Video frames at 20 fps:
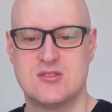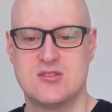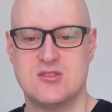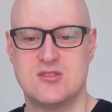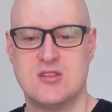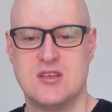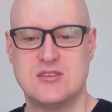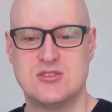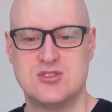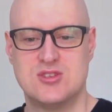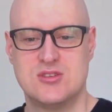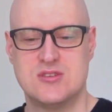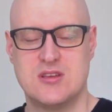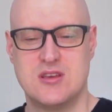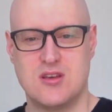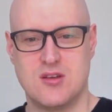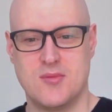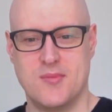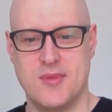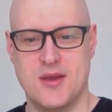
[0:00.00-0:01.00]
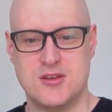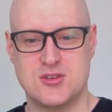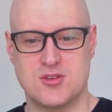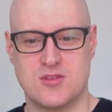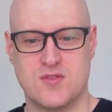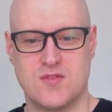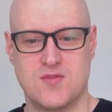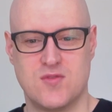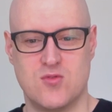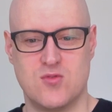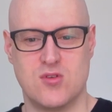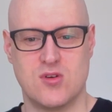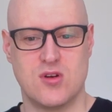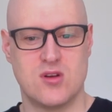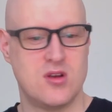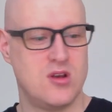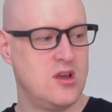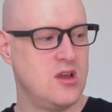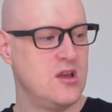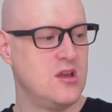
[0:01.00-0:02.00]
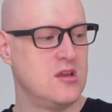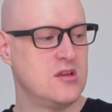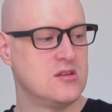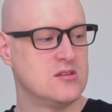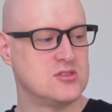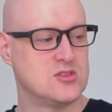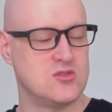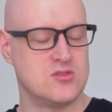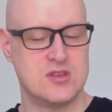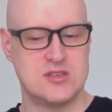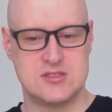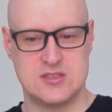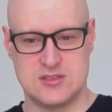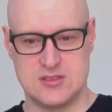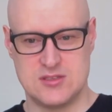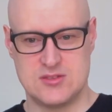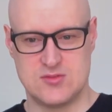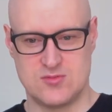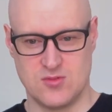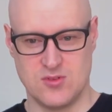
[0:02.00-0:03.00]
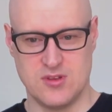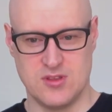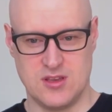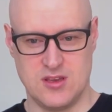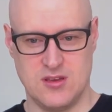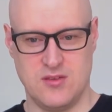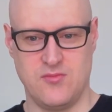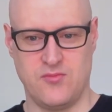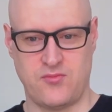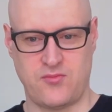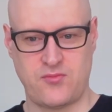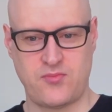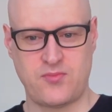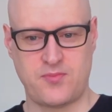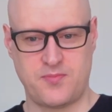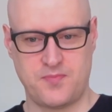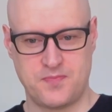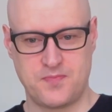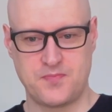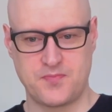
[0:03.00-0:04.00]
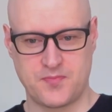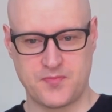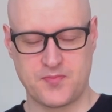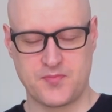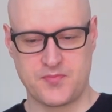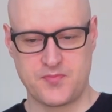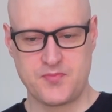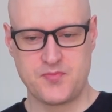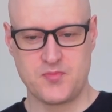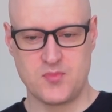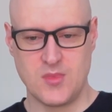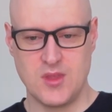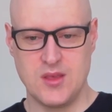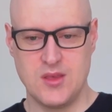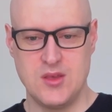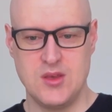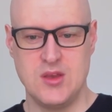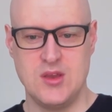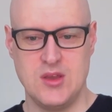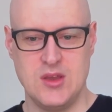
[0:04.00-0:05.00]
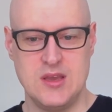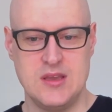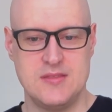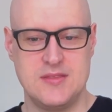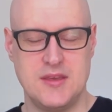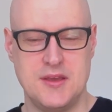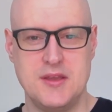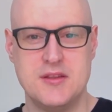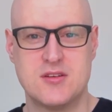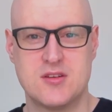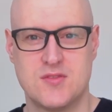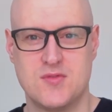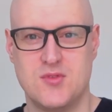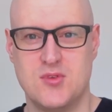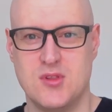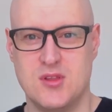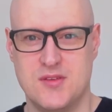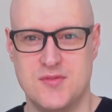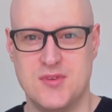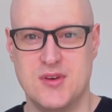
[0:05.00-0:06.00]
let's just hear measure 4. So this is really the interval